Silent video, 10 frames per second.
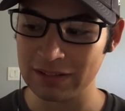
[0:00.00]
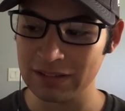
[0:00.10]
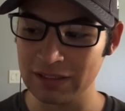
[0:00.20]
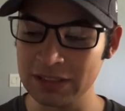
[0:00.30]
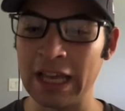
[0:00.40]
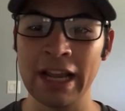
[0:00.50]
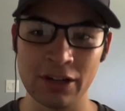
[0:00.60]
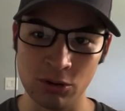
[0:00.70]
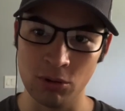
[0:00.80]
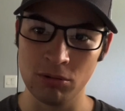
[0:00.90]

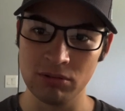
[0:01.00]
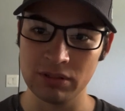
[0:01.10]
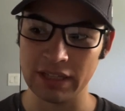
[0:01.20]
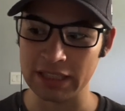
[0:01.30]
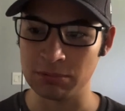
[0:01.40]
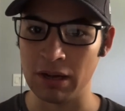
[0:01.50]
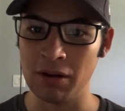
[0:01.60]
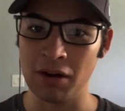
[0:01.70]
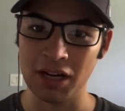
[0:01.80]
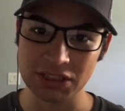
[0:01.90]
Danical as well,
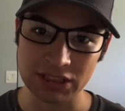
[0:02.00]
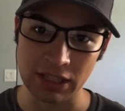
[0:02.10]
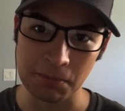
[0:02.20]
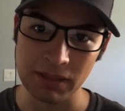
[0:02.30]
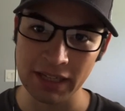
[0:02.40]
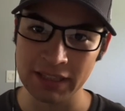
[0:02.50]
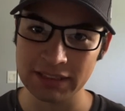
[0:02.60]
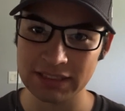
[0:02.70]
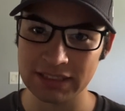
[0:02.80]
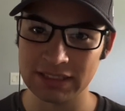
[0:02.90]
Austin
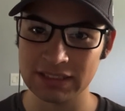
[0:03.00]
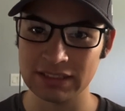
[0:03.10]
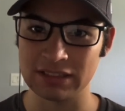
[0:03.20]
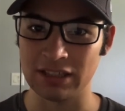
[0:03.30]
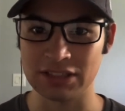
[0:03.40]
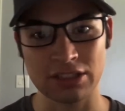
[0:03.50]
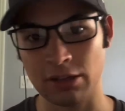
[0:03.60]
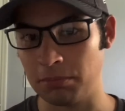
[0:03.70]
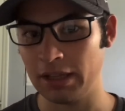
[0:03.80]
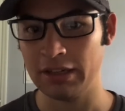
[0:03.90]
LaPlante, Austin
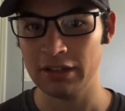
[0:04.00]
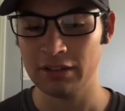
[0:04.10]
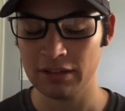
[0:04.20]
LaPlante,